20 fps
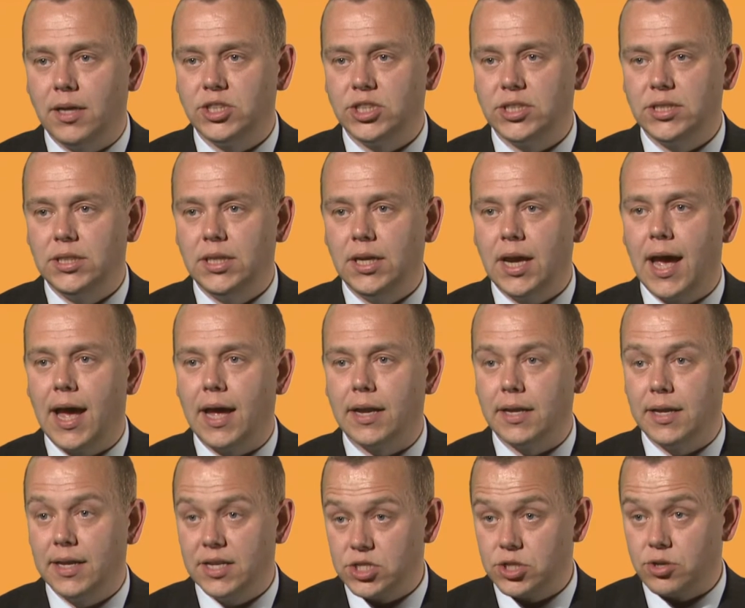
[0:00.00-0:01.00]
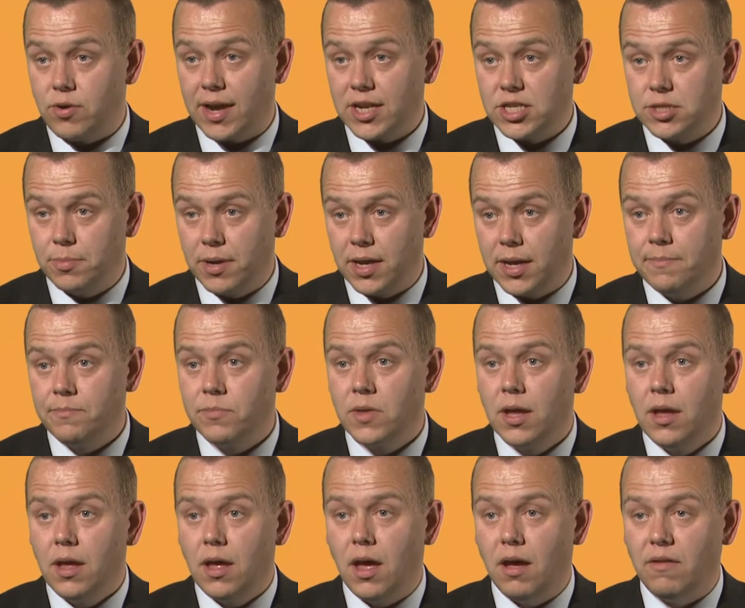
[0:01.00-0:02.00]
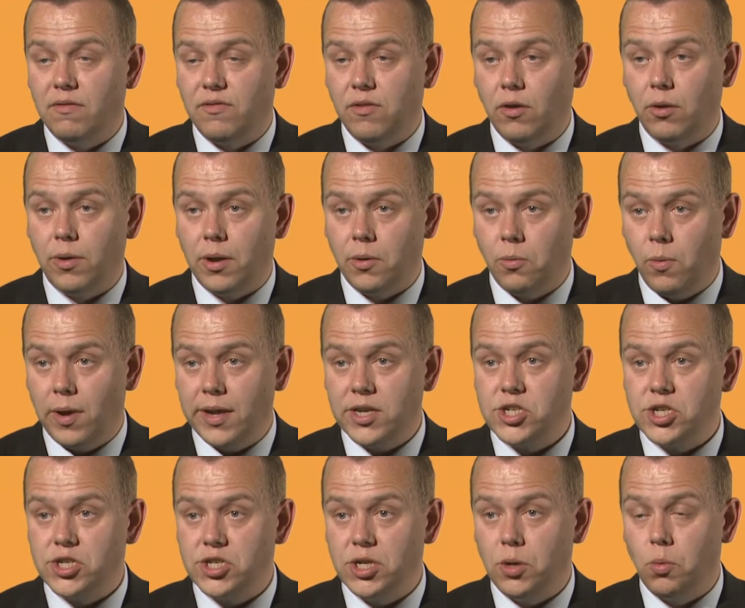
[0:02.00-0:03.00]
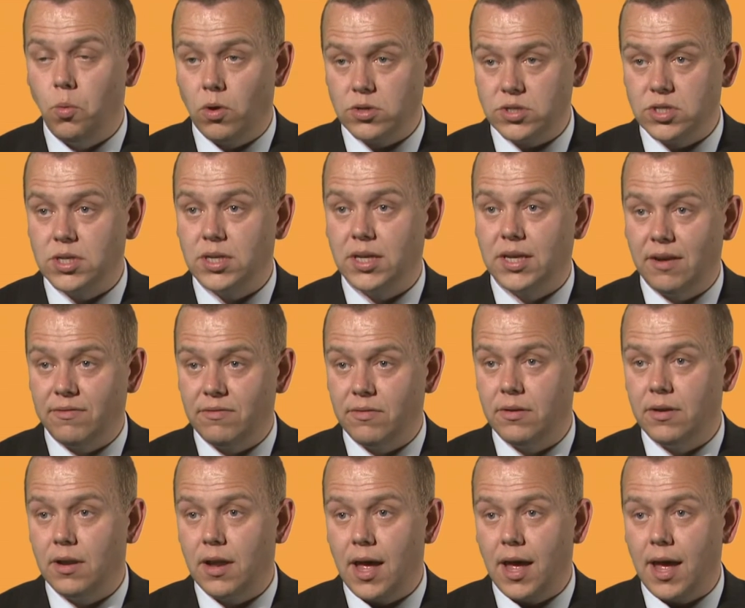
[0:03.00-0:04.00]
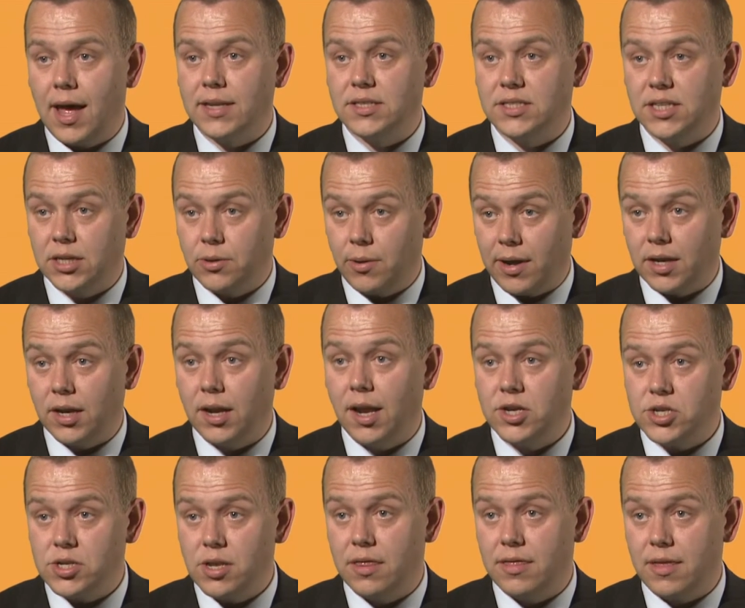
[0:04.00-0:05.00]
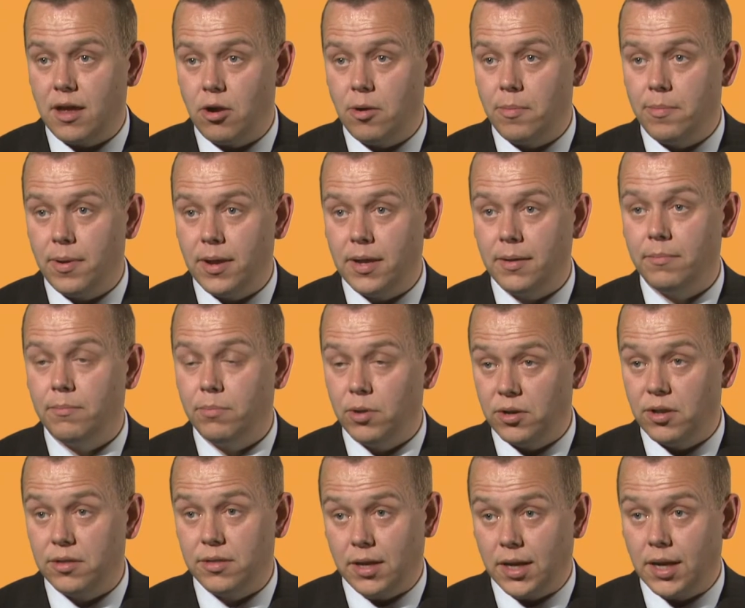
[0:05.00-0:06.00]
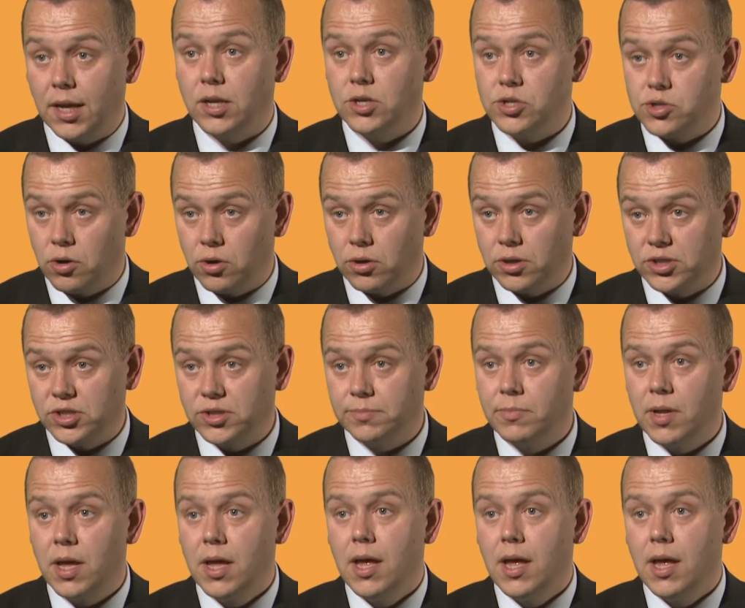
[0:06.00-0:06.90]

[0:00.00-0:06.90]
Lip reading: she had a hysterectomy, following which she wasn't given anticoagulation therapy, blood thinning drugs,